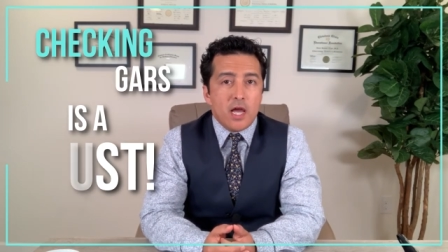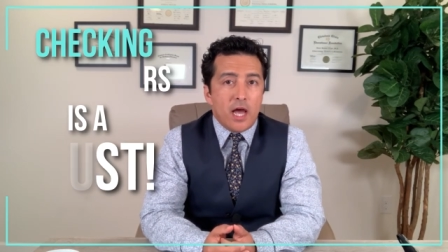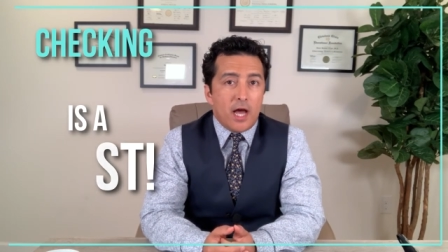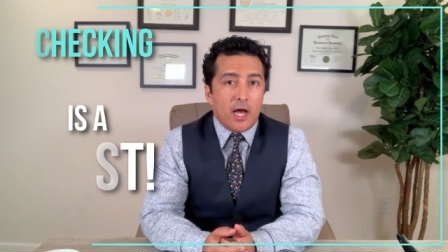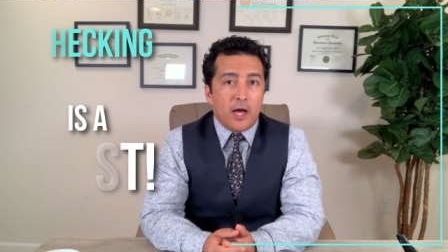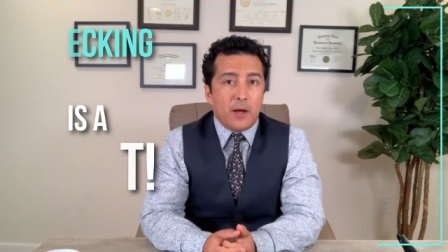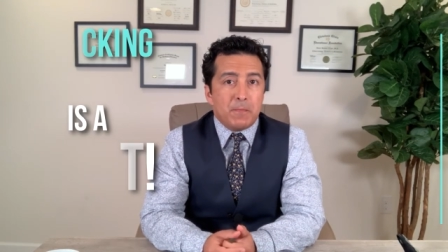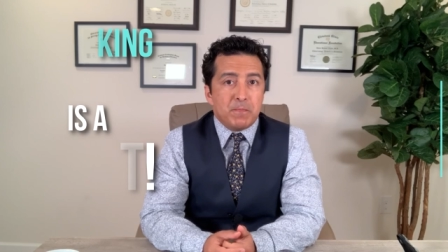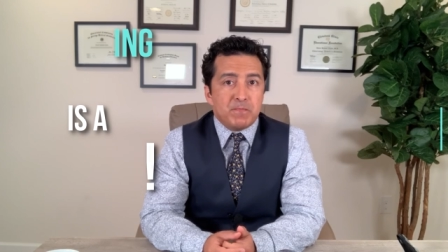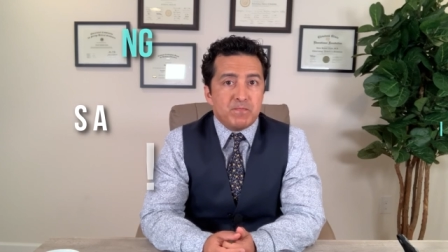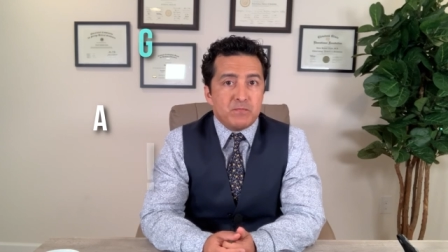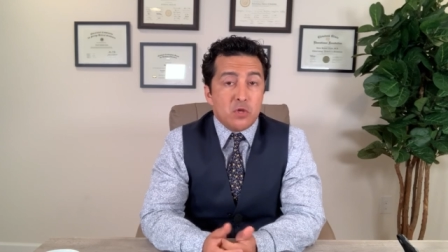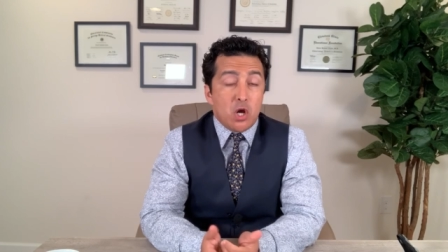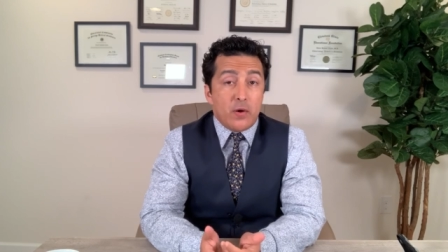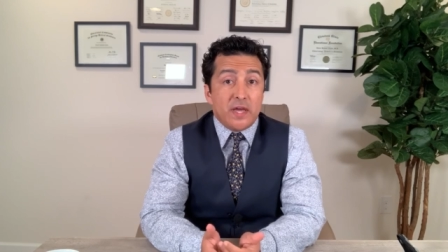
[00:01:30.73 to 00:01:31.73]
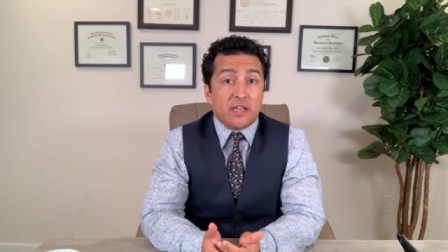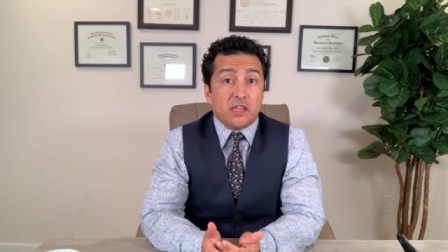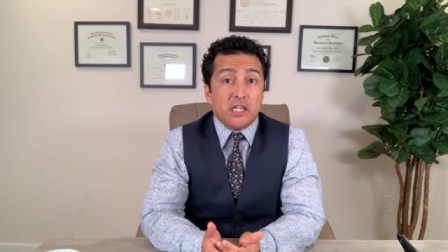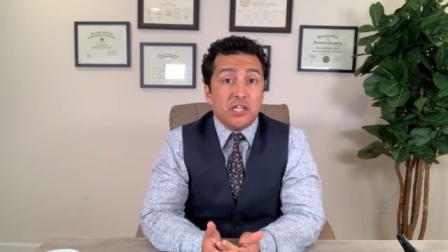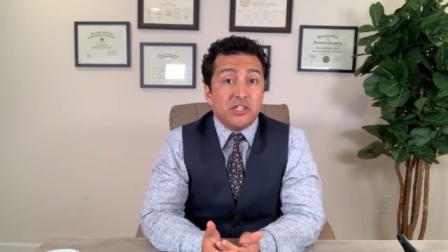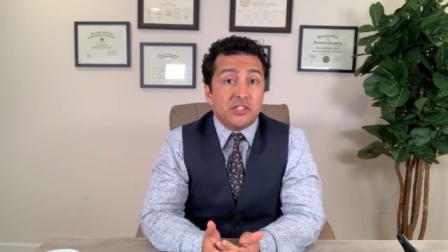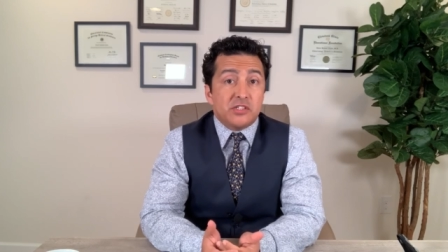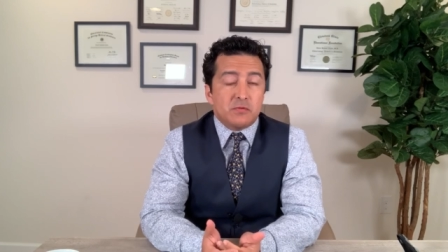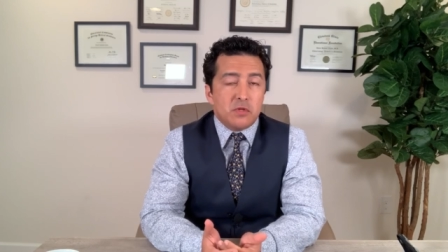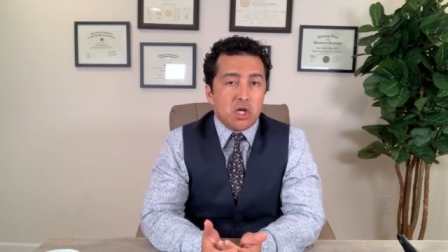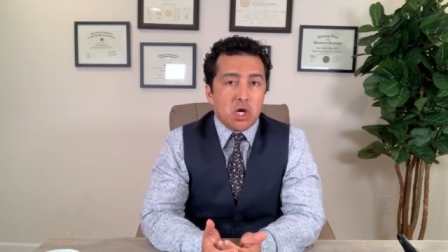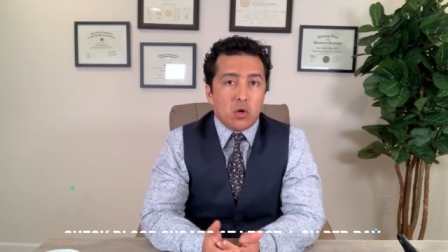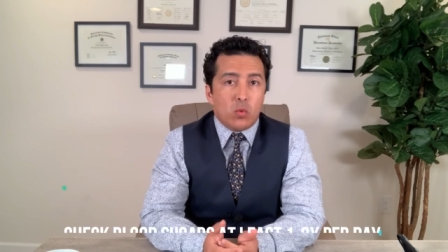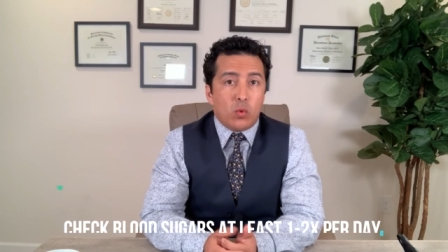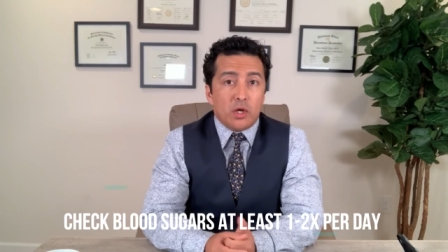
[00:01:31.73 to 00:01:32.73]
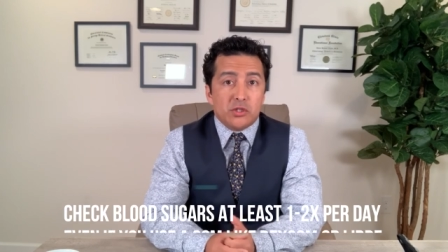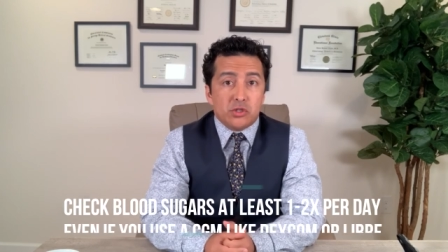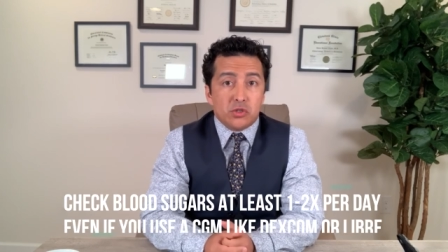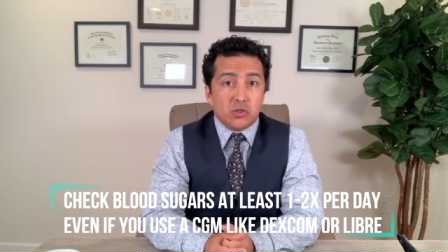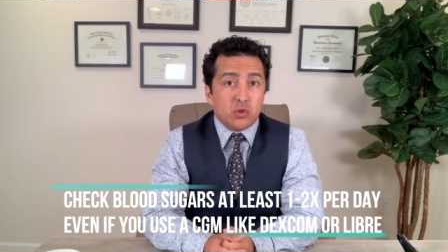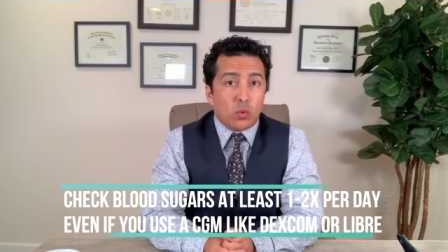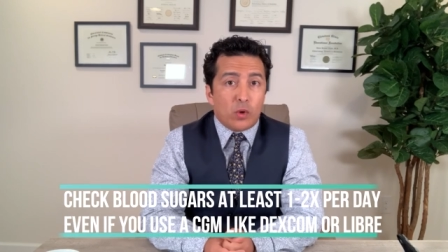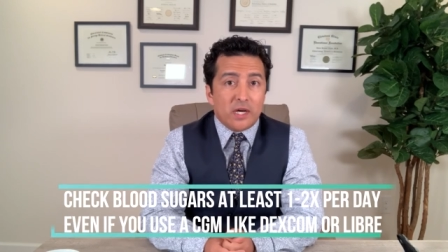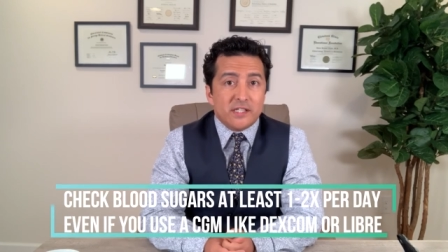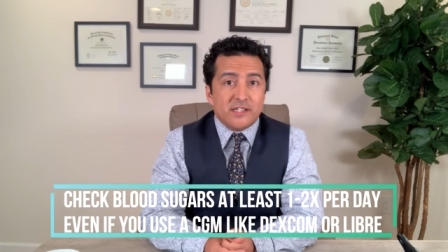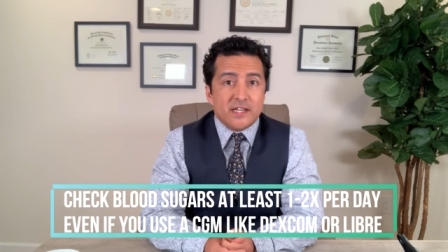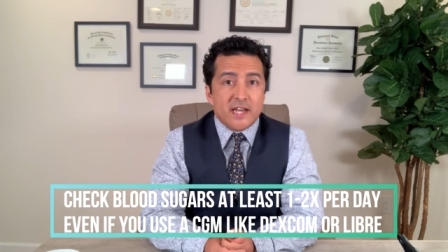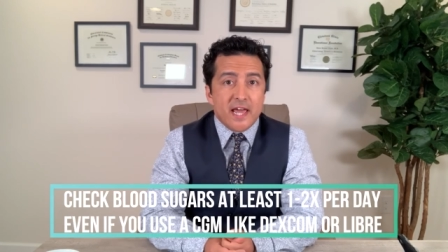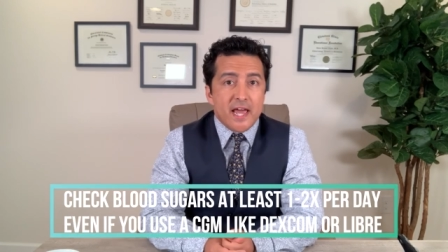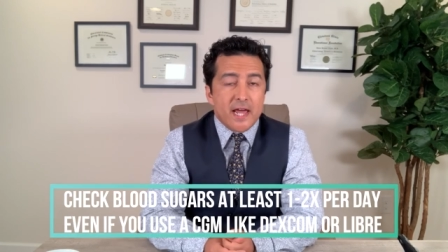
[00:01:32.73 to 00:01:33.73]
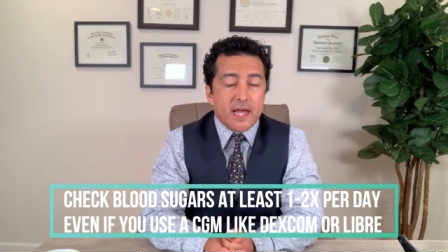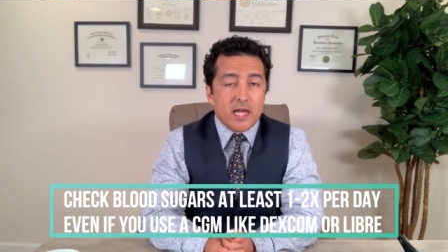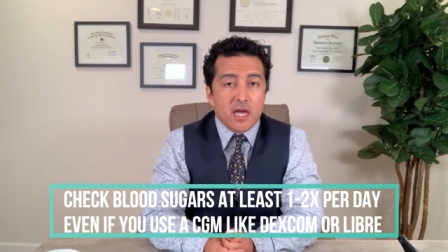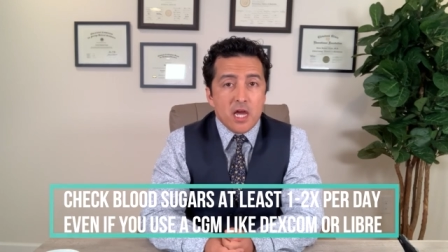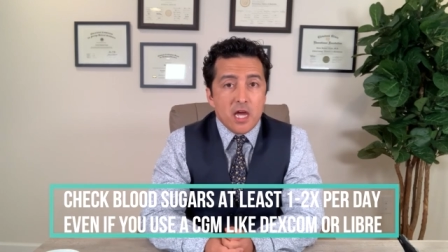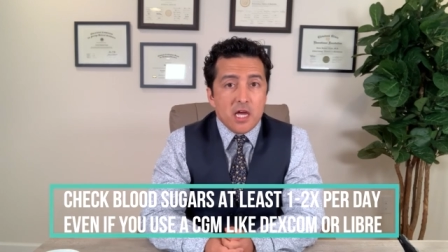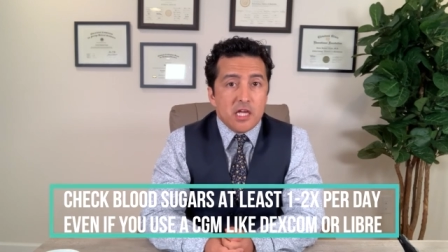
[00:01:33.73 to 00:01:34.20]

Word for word: um, you know, at least you know once or twice a day.